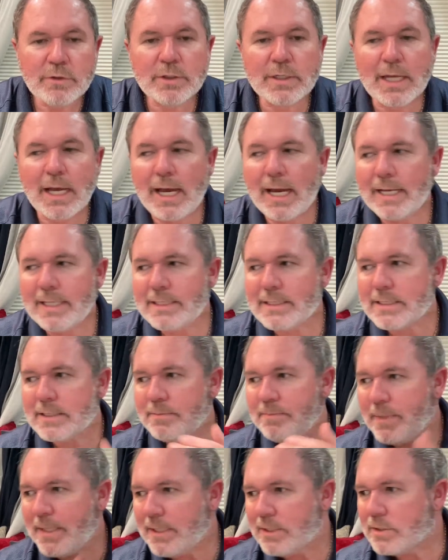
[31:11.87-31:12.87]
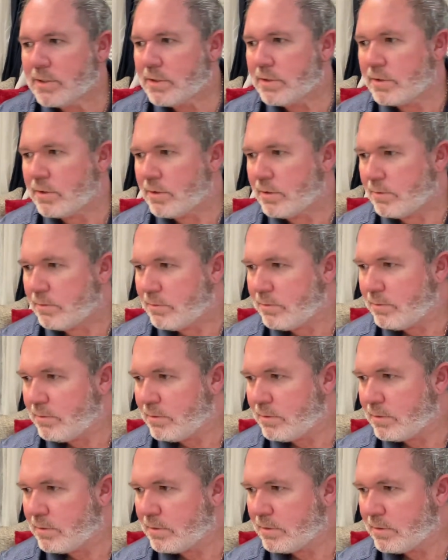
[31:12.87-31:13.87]
Your guide speaks to you
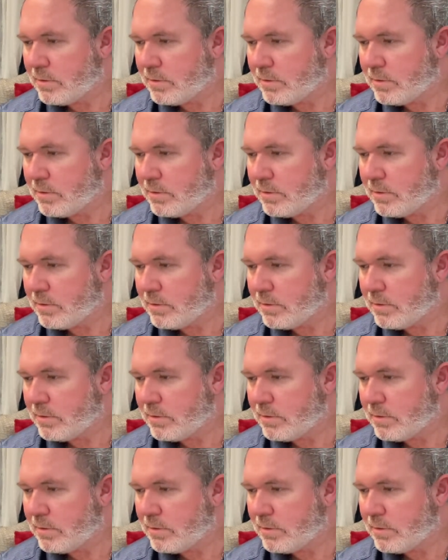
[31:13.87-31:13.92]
